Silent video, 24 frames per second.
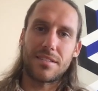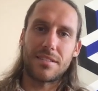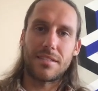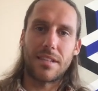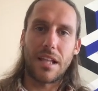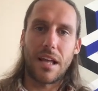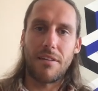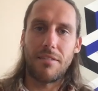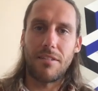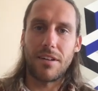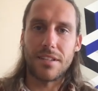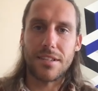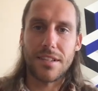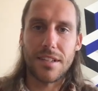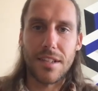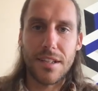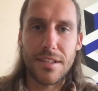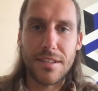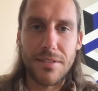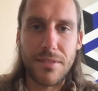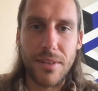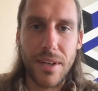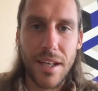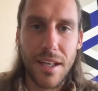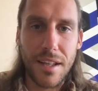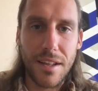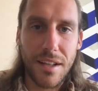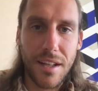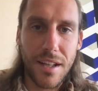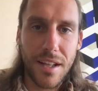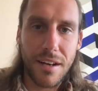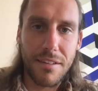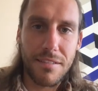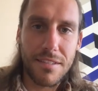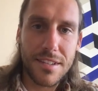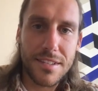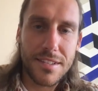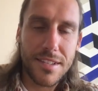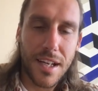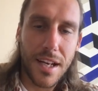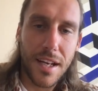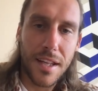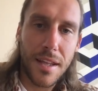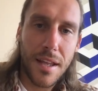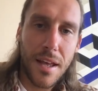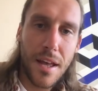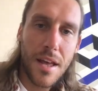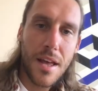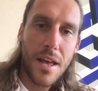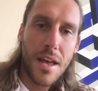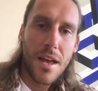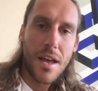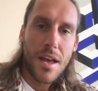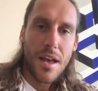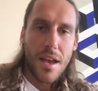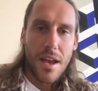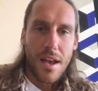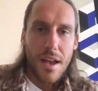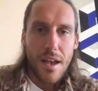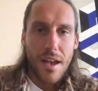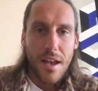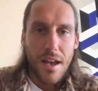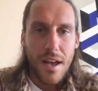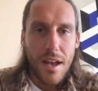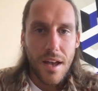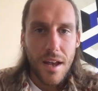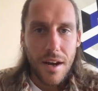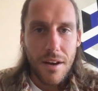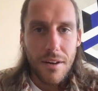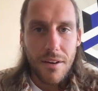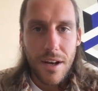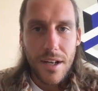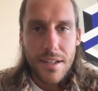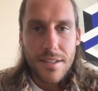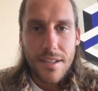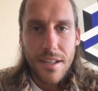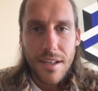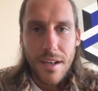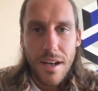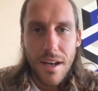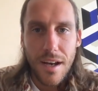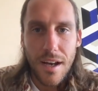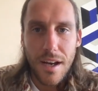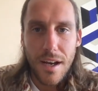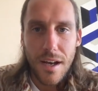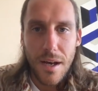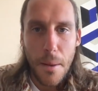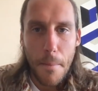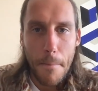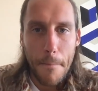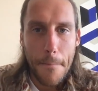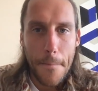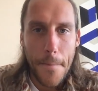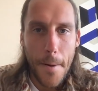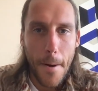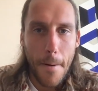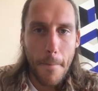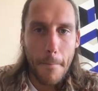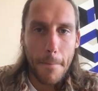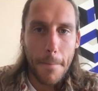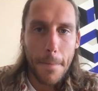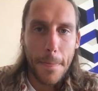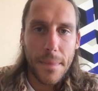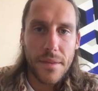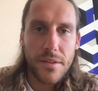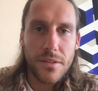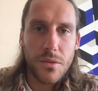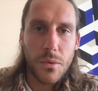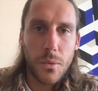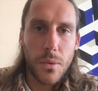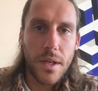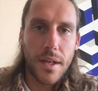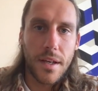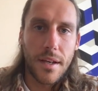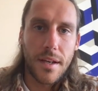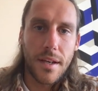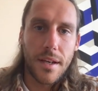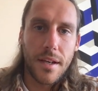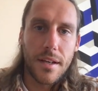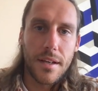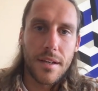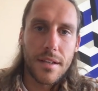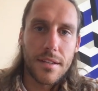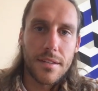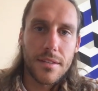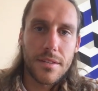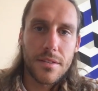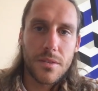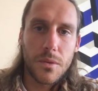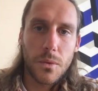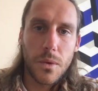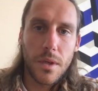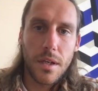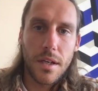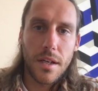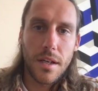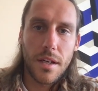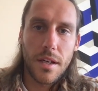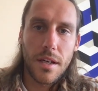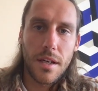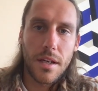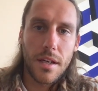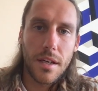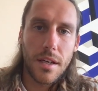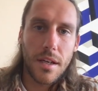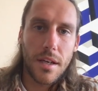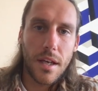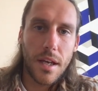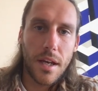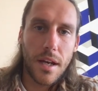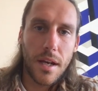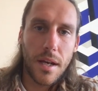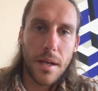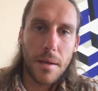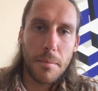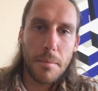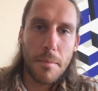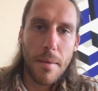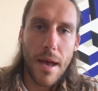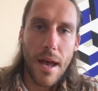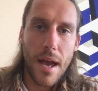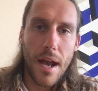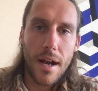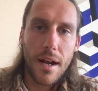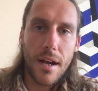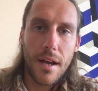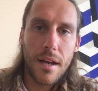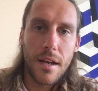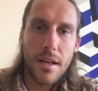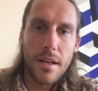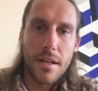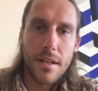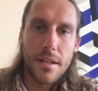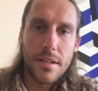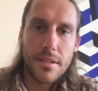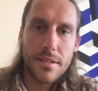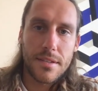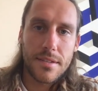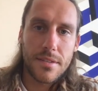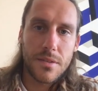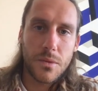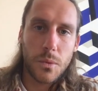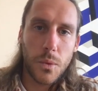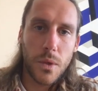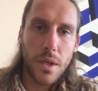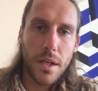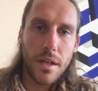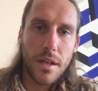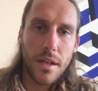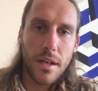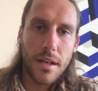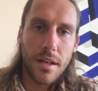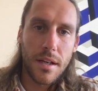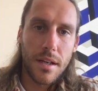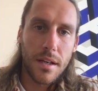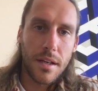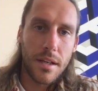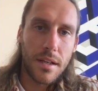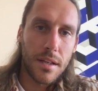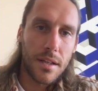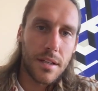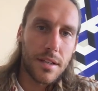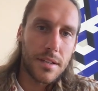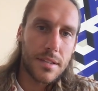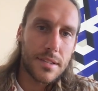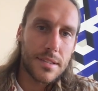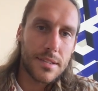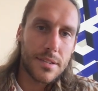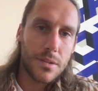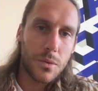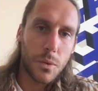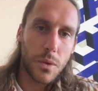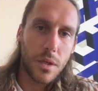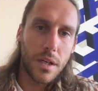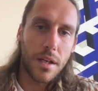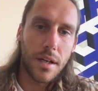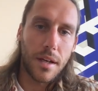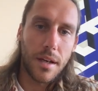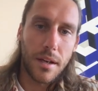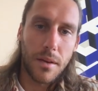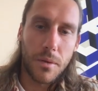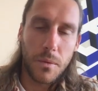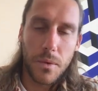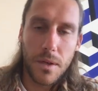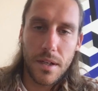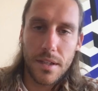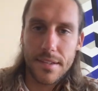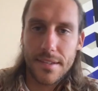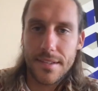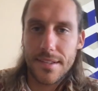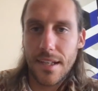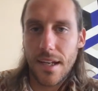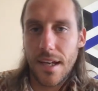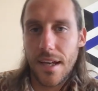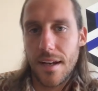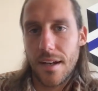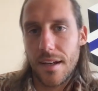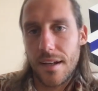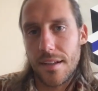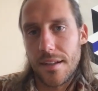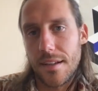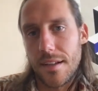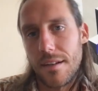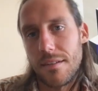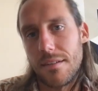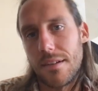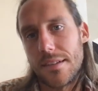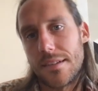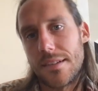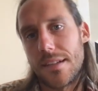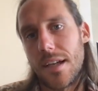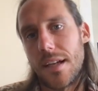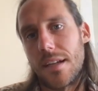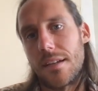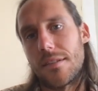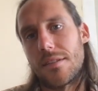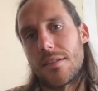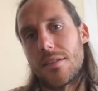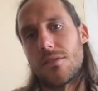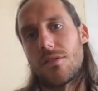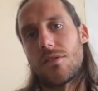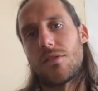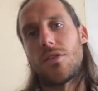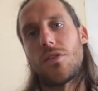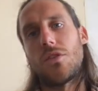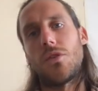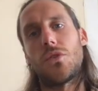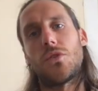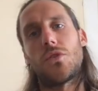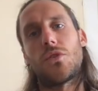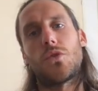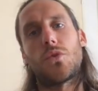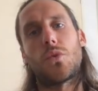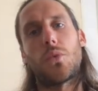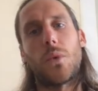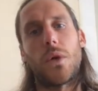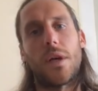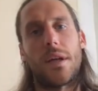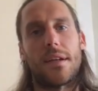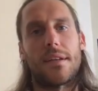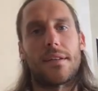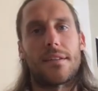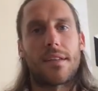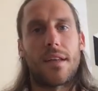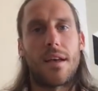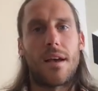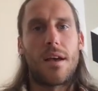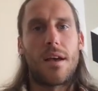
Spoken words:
That wasn't the swing on the other side. Anyways, boom, swing, swing, getting back, swing, swing. One side, another side. So 2 swings.